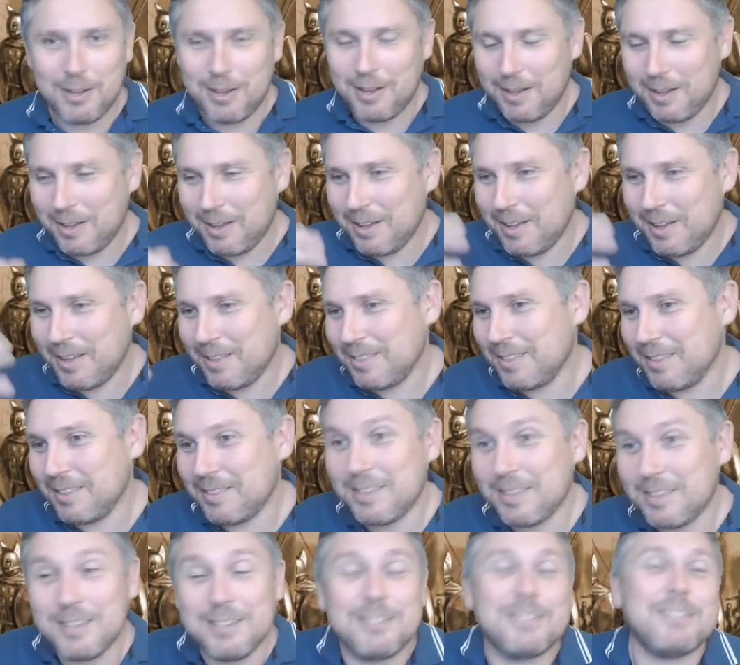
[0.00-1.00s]
Uh,
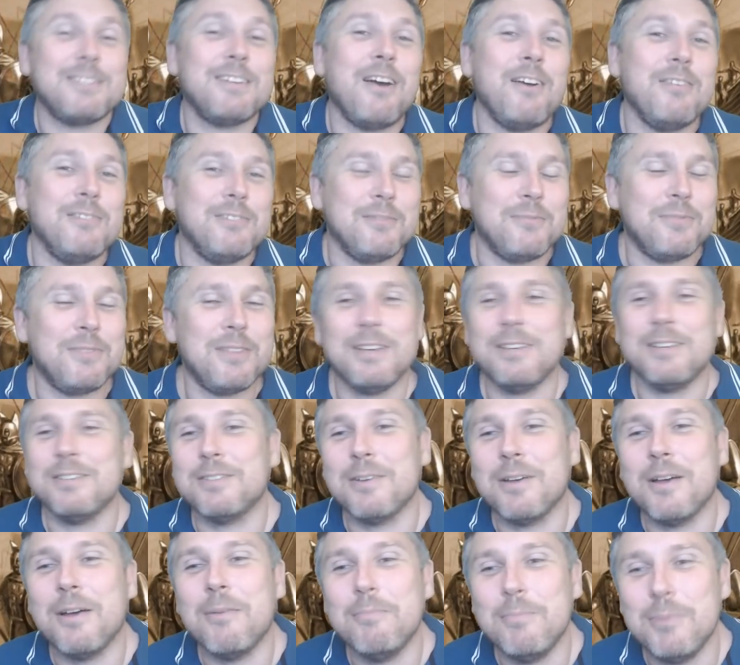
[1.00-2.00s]
these kinds of things
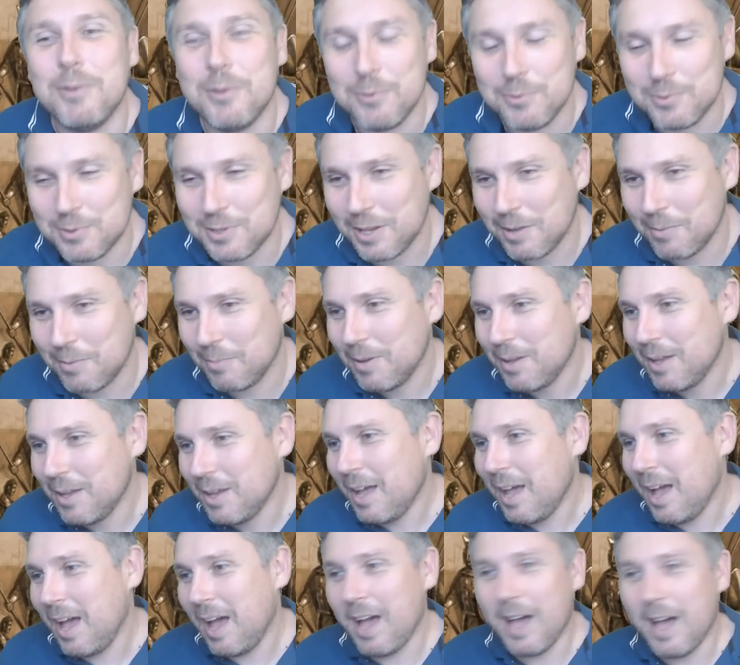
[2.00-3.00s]
amuse him
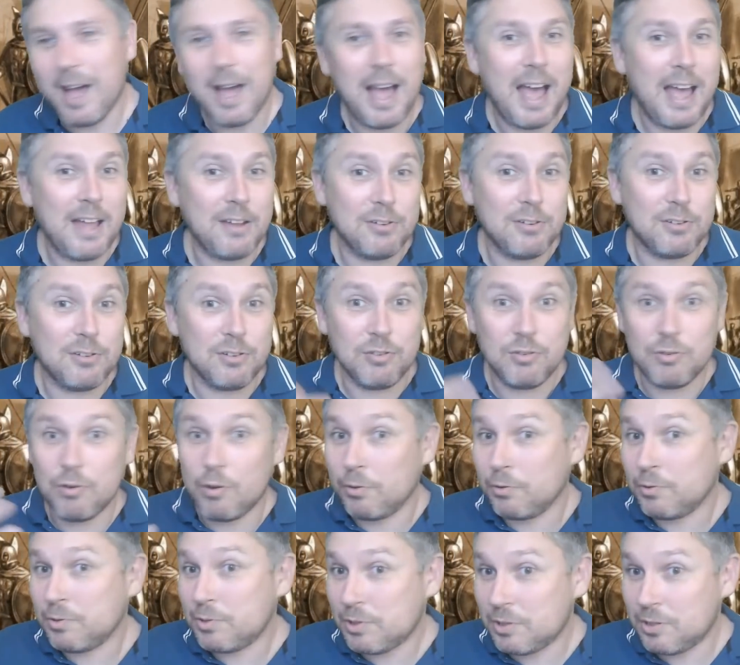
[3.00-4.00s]
uh, and
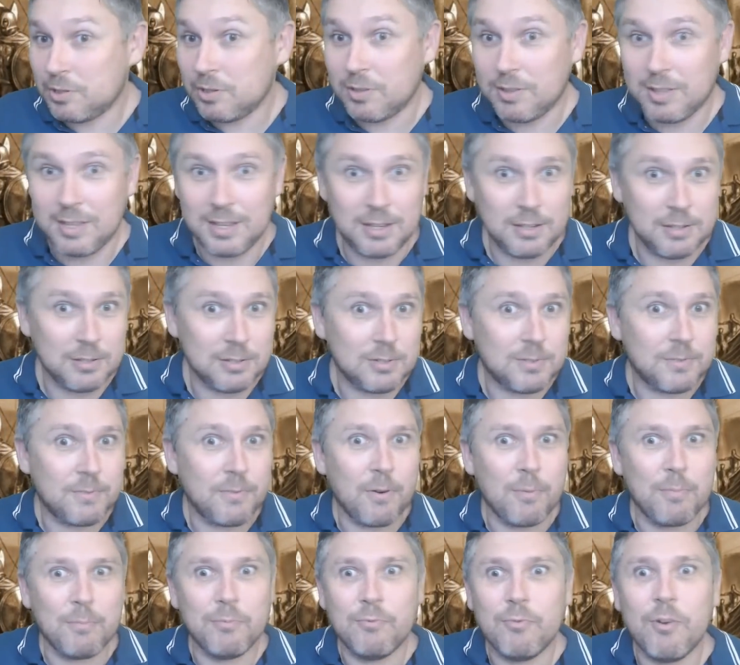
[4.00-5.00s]
nods to things
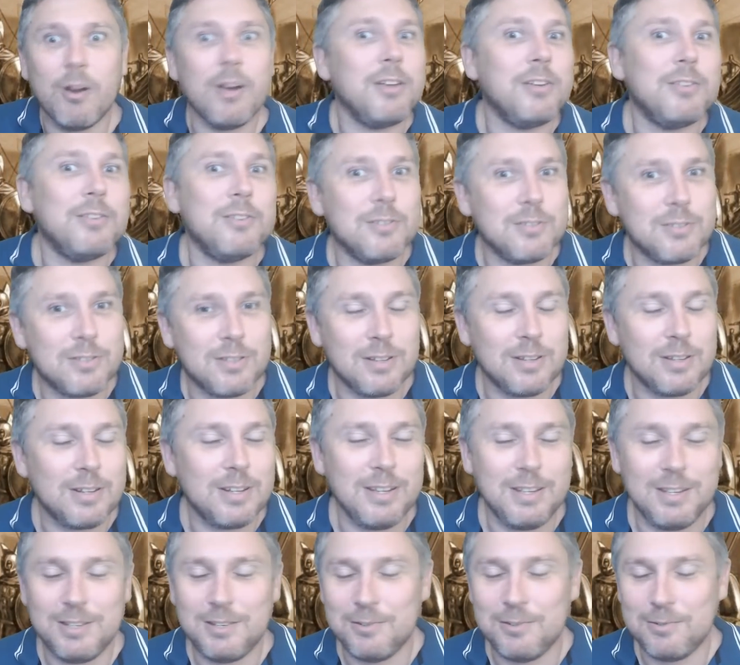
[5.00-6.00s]
from writers that
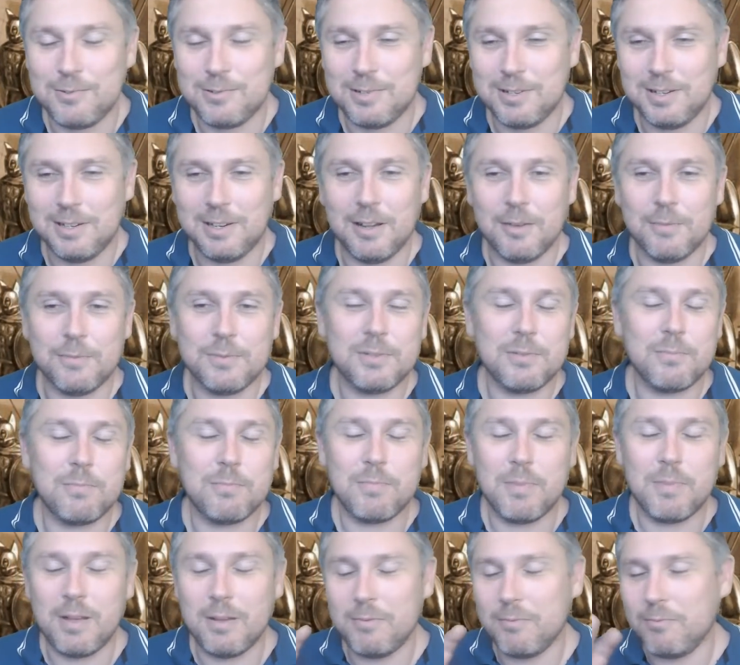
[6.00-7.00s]
he hugely loves
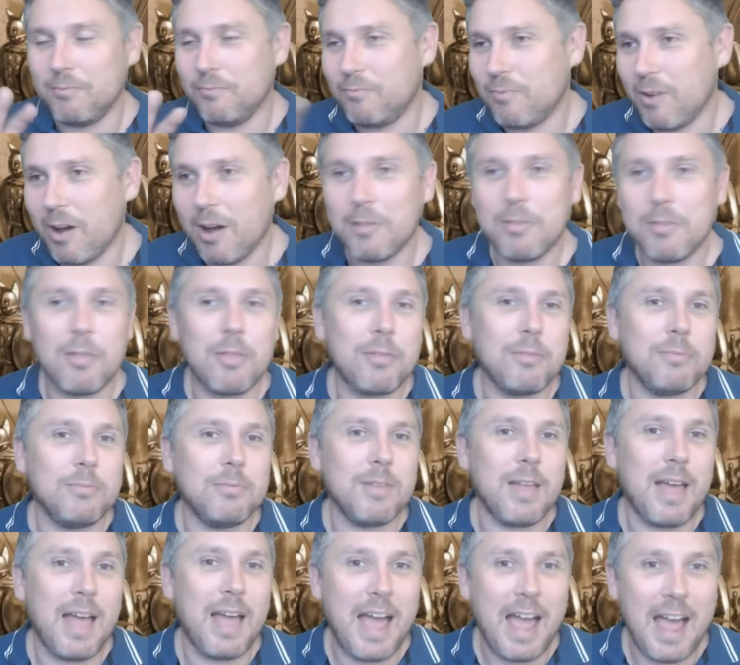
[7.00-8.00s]
rather than
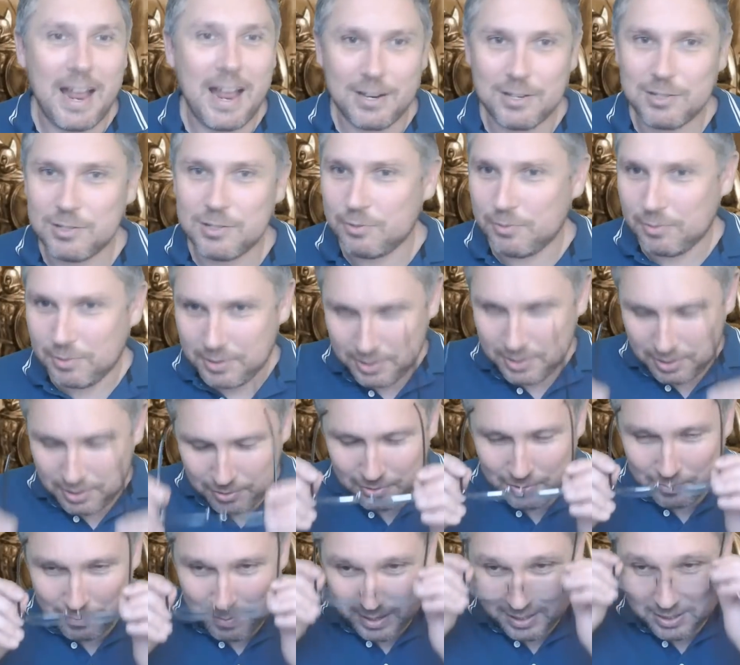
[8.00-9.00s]
actual
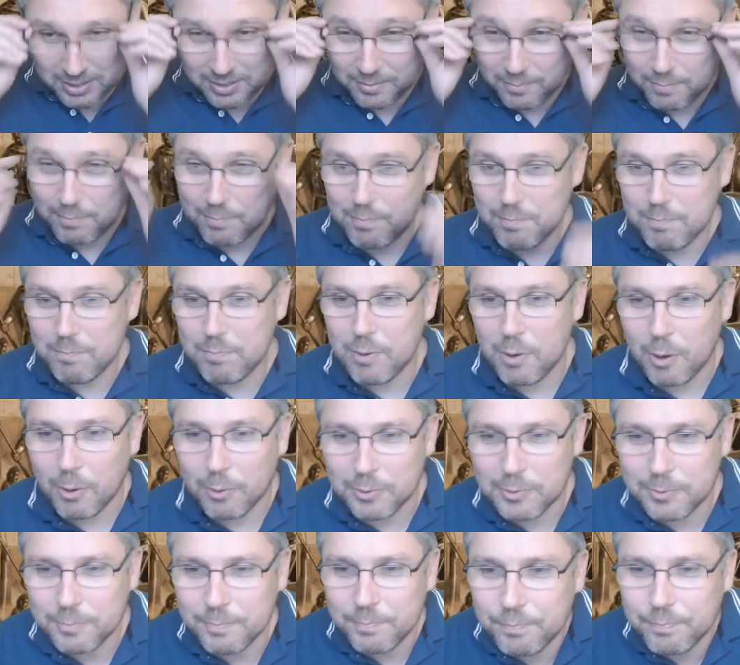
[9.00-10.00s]
huge bits of plot